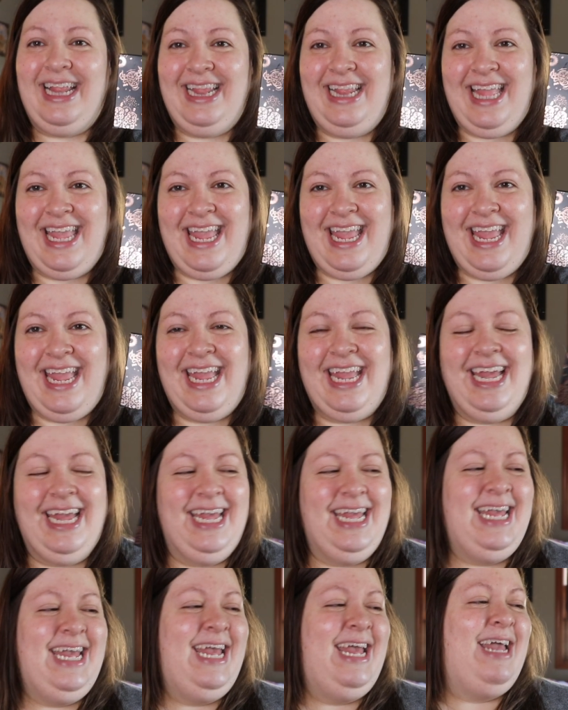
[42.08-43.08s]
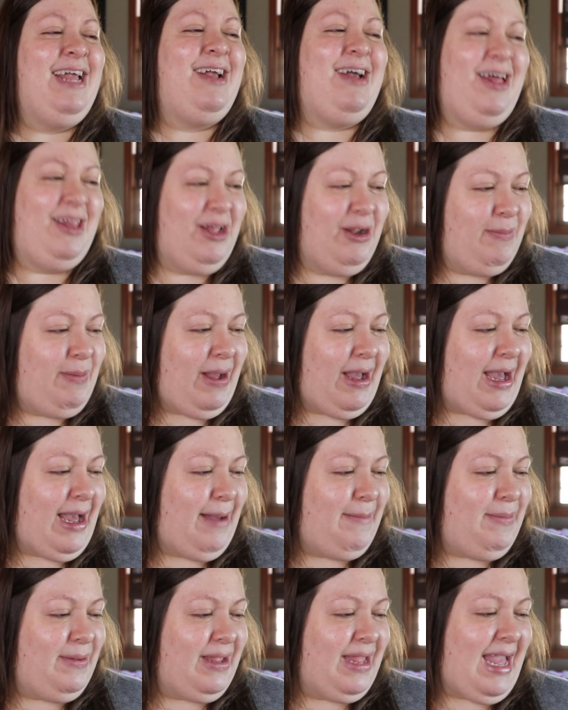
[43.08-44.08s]
the
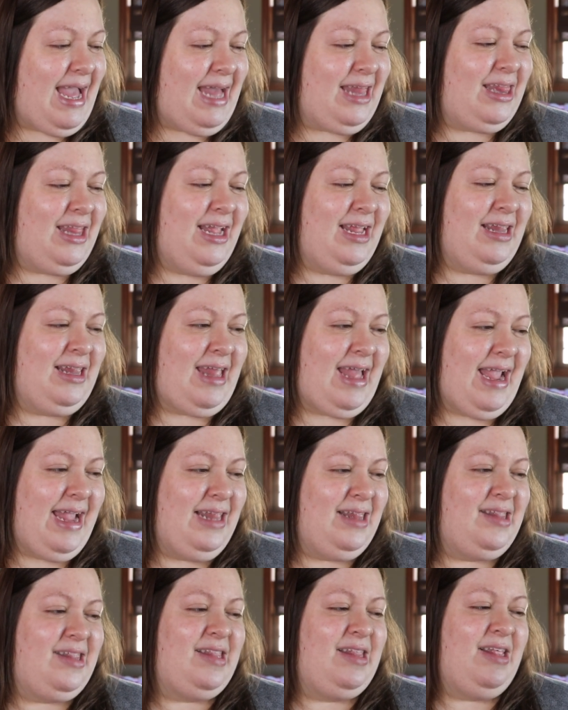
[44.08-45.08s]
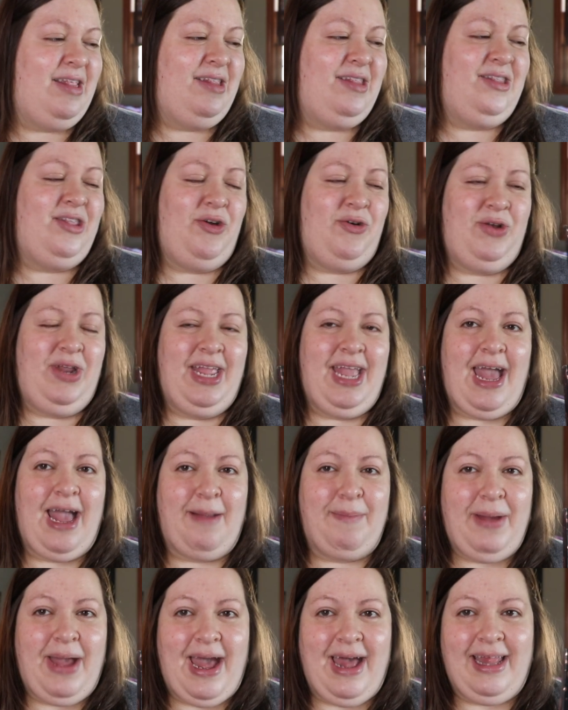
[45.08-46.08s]
Colourpop Kathleen Lights
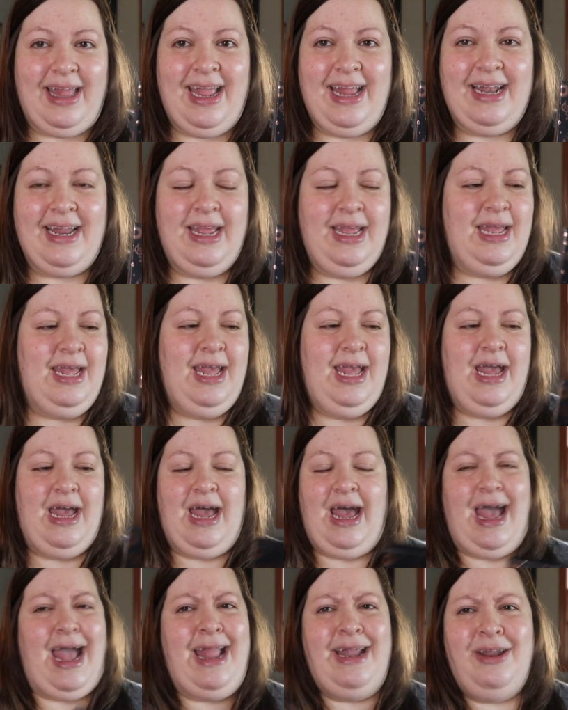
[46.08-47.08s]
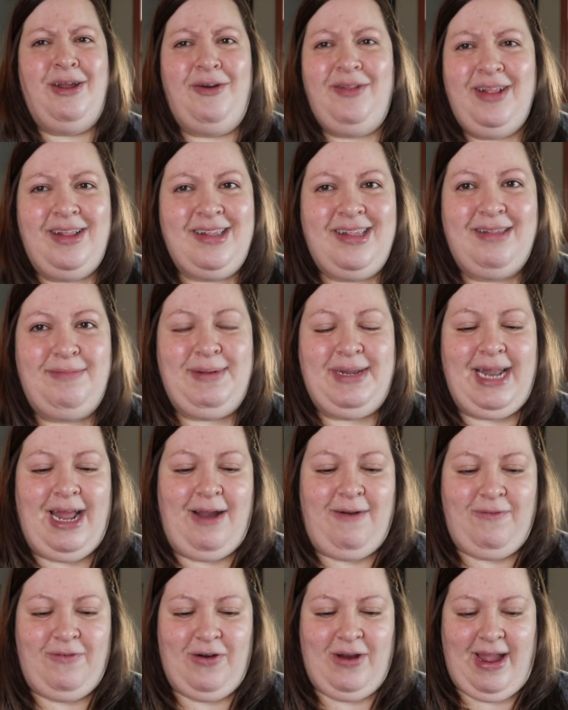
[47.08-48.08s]
Zodiac palette. I know this has been
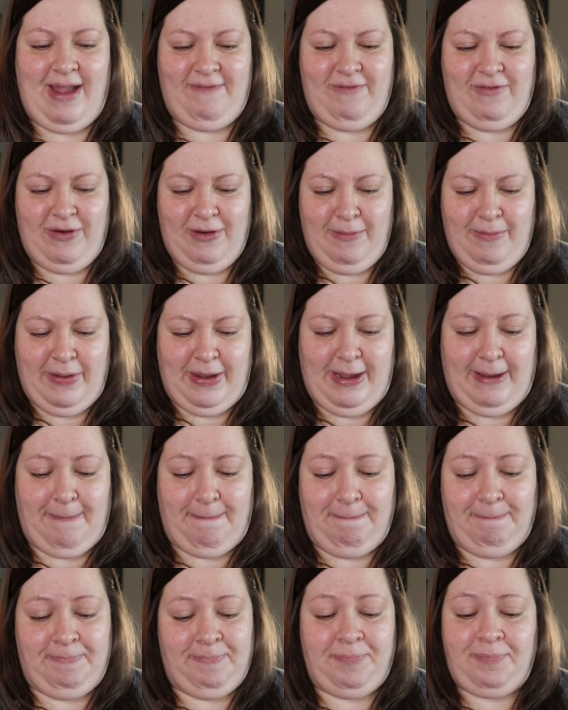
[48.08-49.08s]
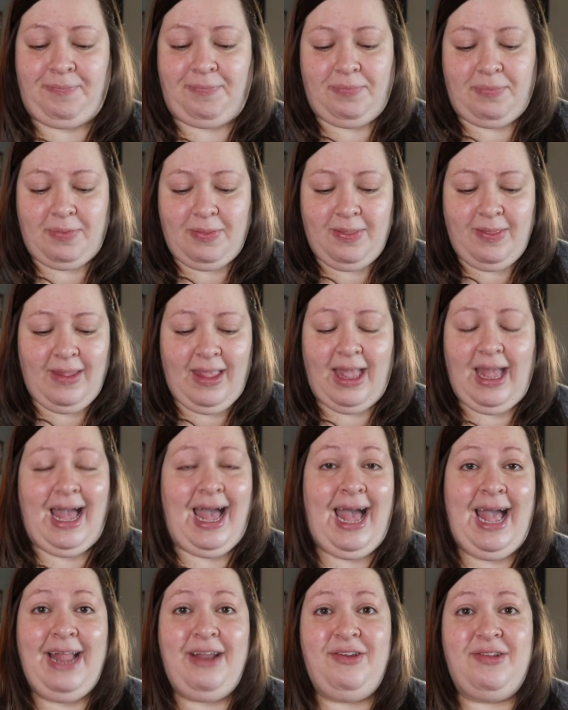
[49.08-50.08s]
out forever, but
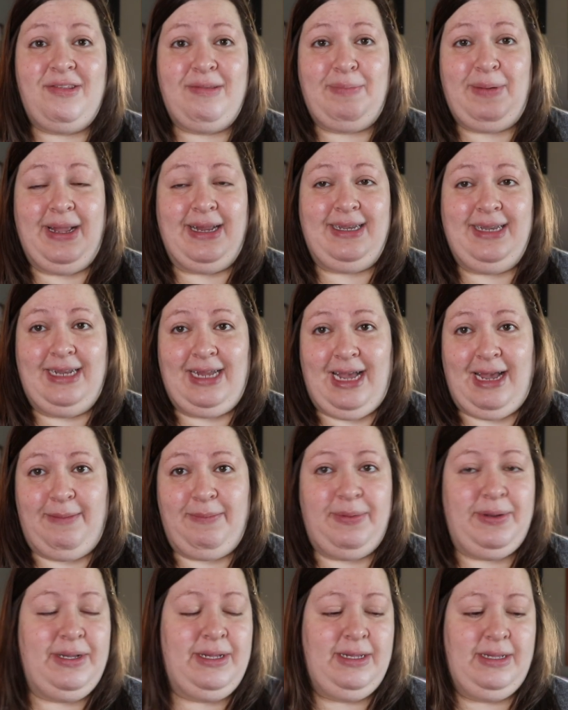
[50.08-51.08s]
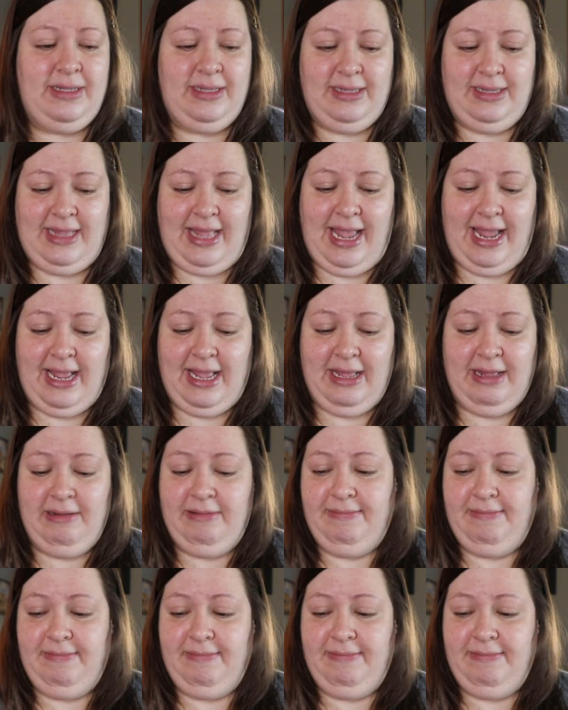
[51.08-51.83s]
I just picked it up like